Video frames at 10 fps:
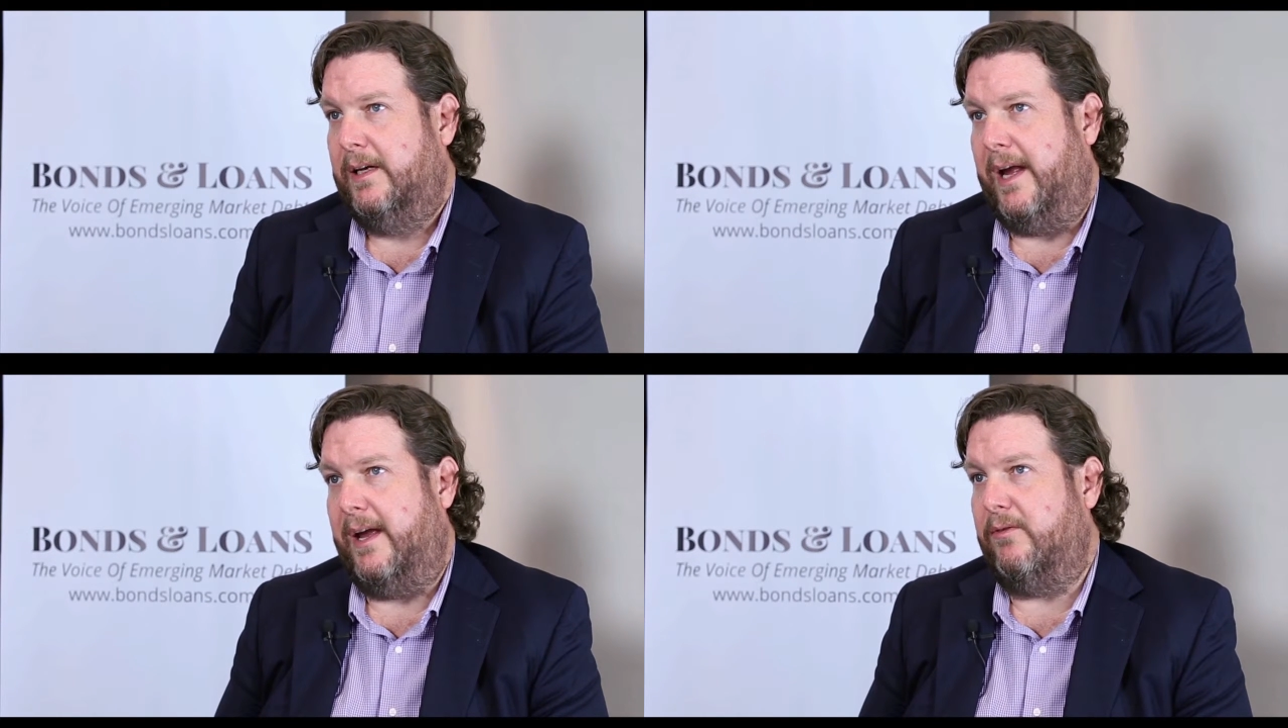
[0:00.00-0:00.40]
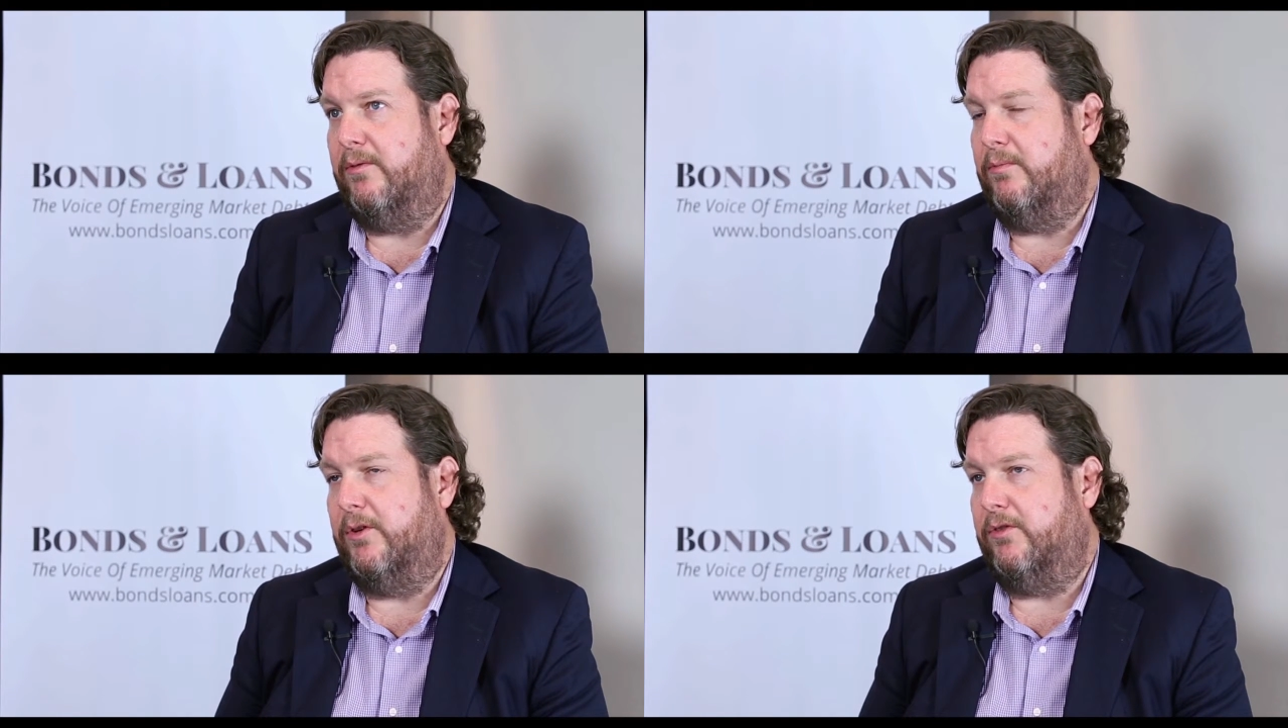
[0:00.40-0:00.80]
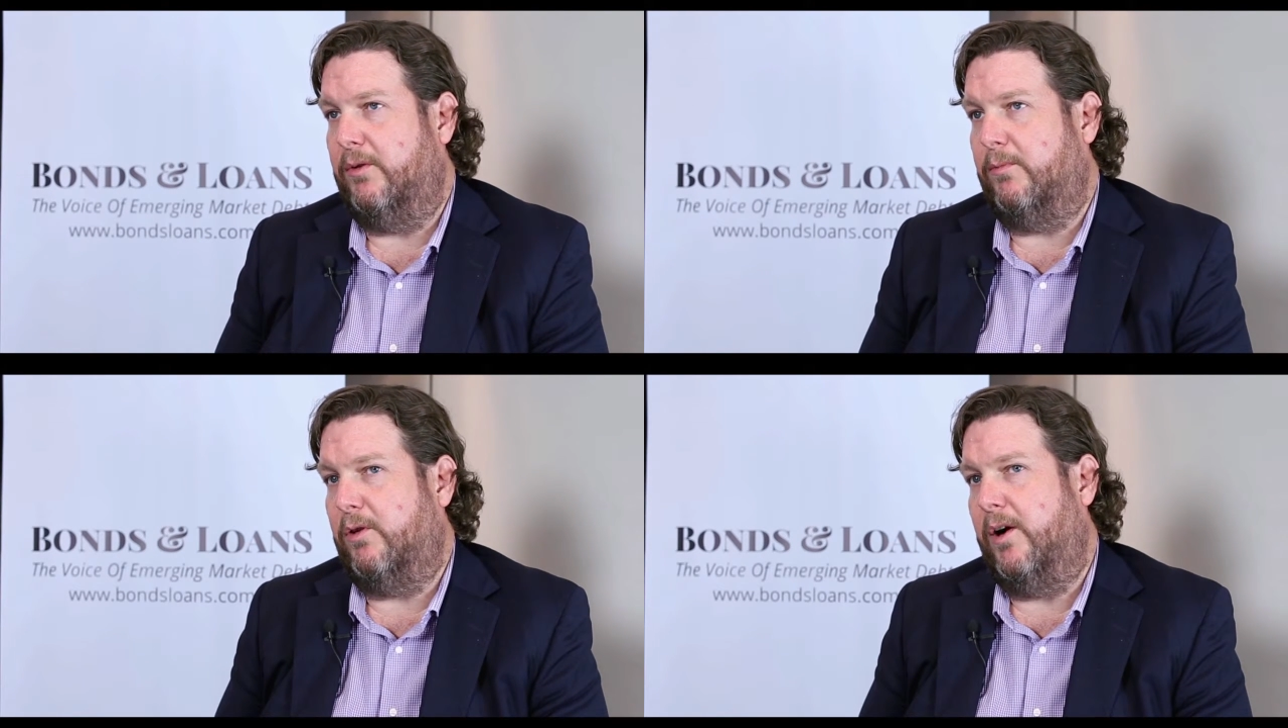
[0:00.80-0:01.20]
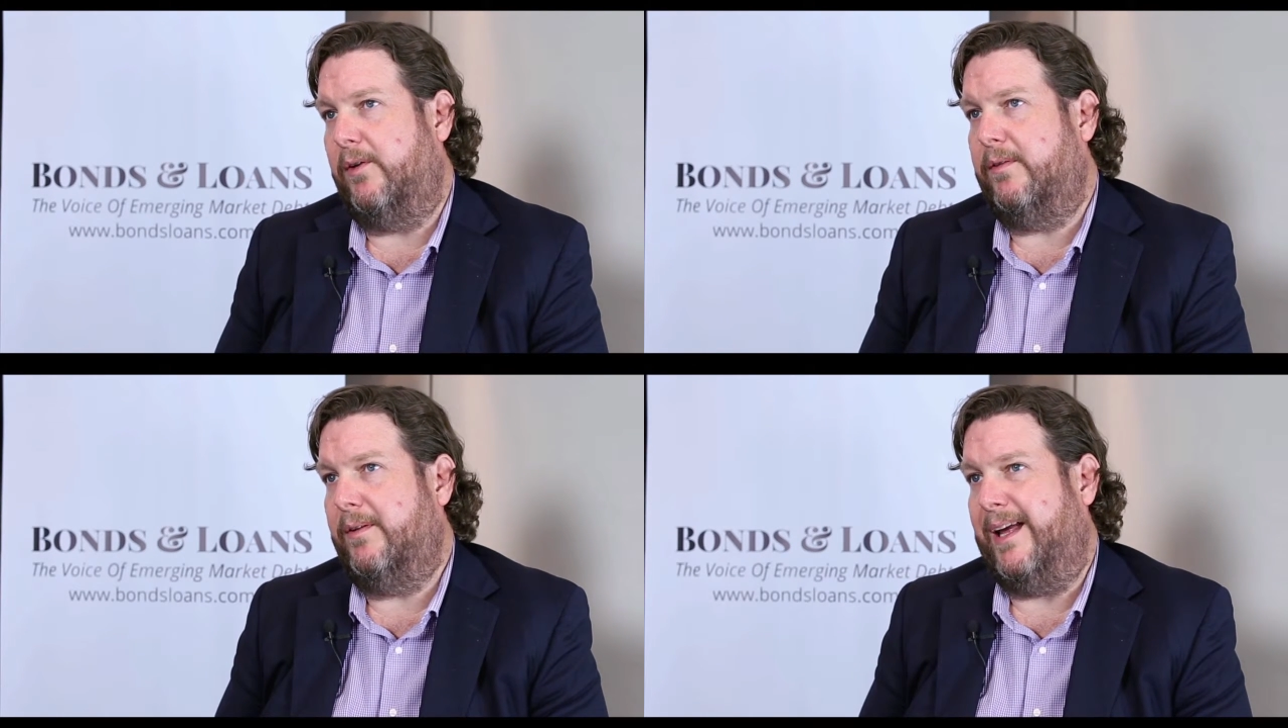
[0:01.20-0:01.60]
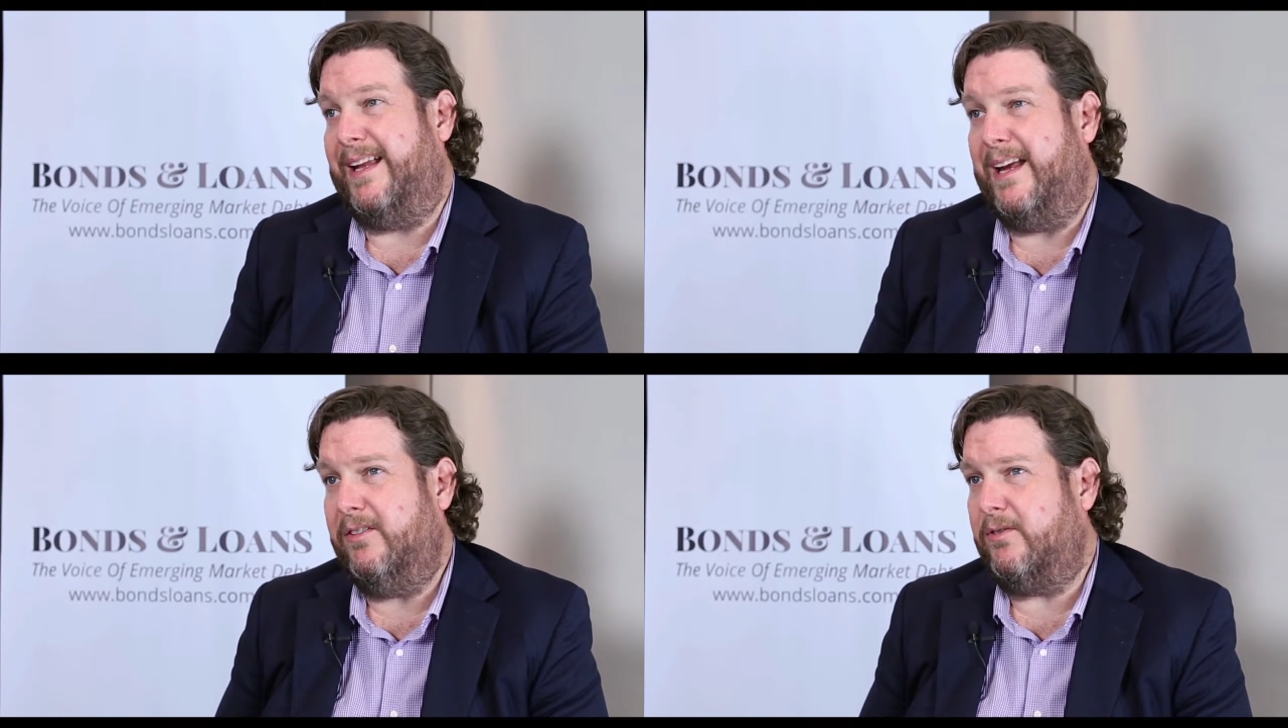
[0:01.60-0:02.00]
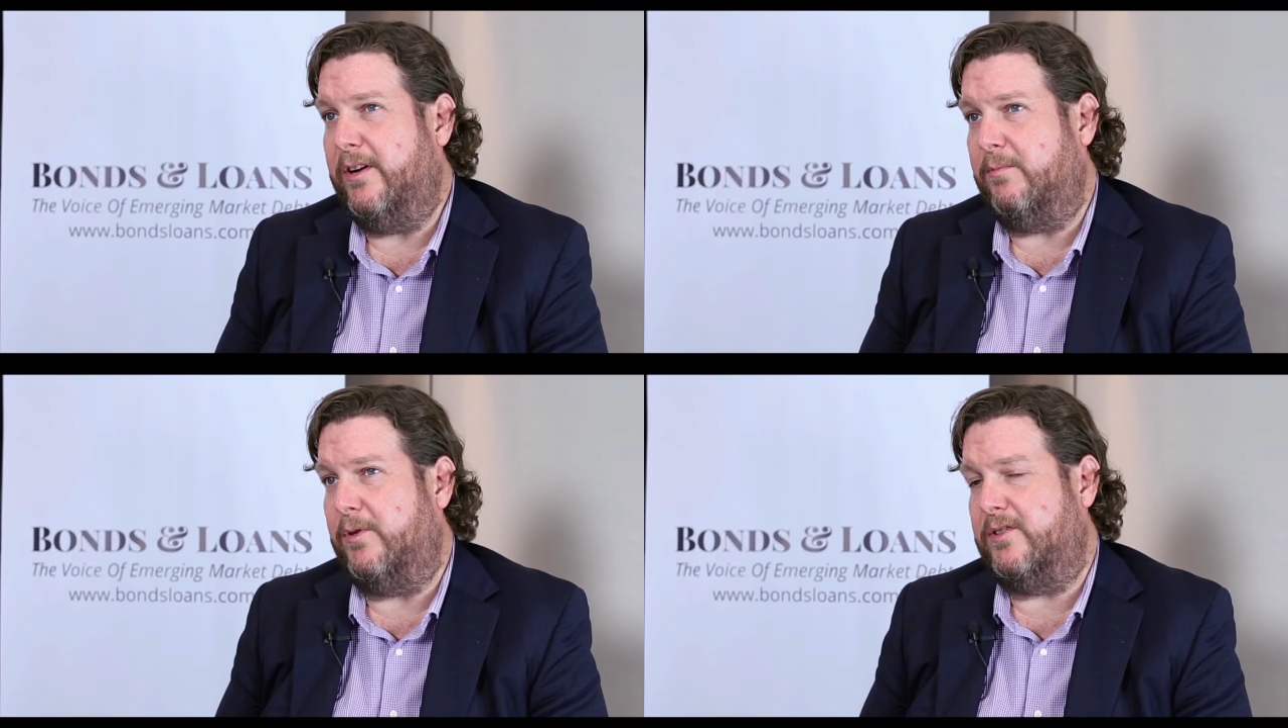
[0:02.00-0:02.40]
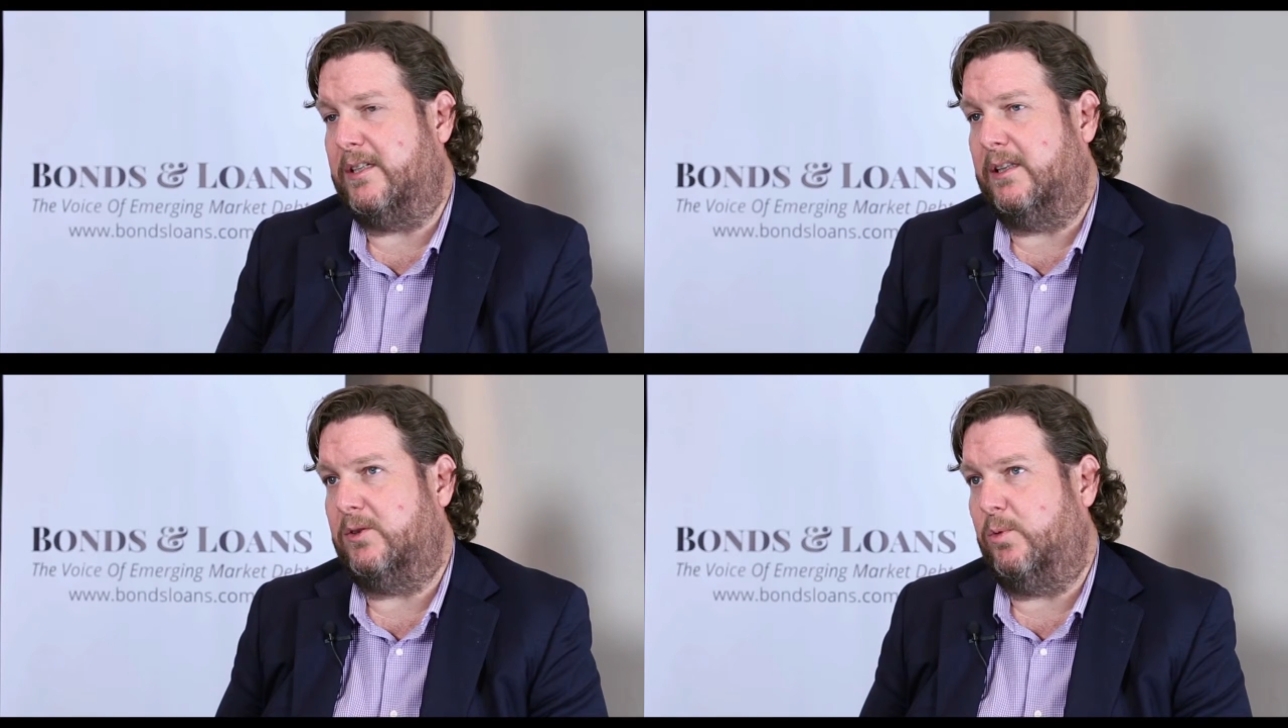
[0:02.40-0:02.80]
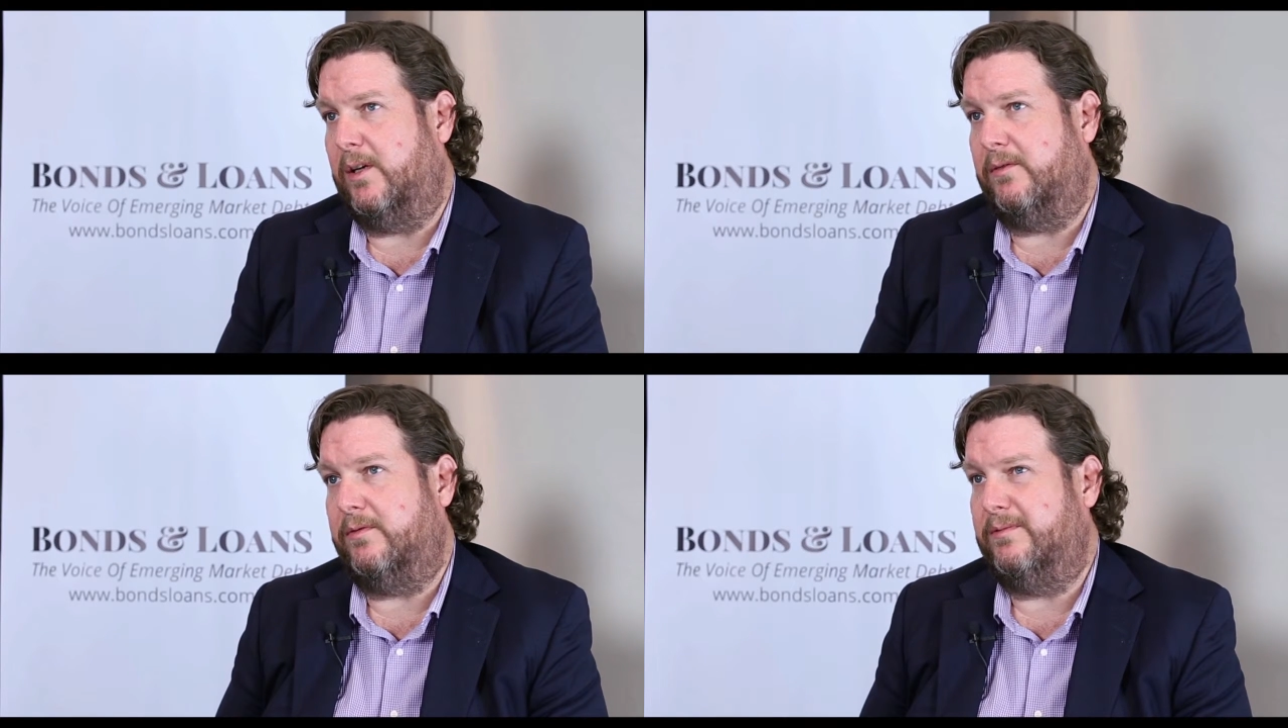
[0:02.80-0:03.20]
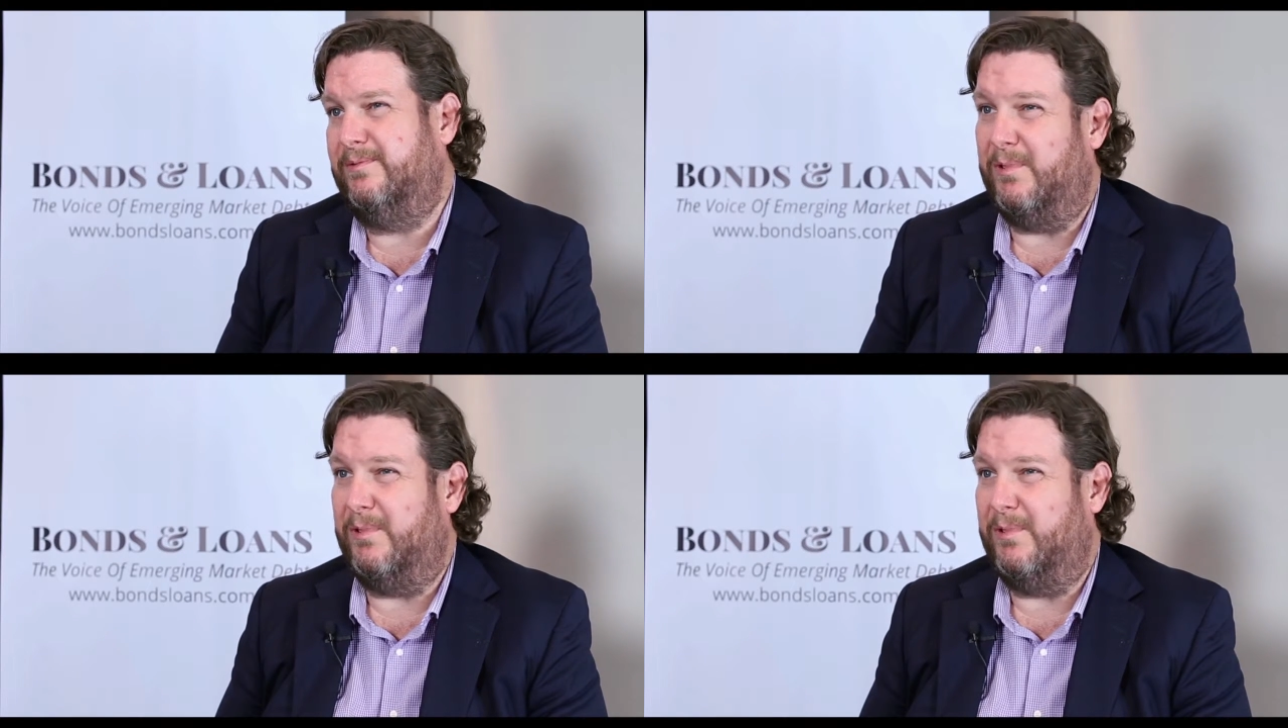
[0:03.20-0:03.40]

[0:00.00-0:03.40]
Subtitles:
and resume growth. And the history of Brazil is one of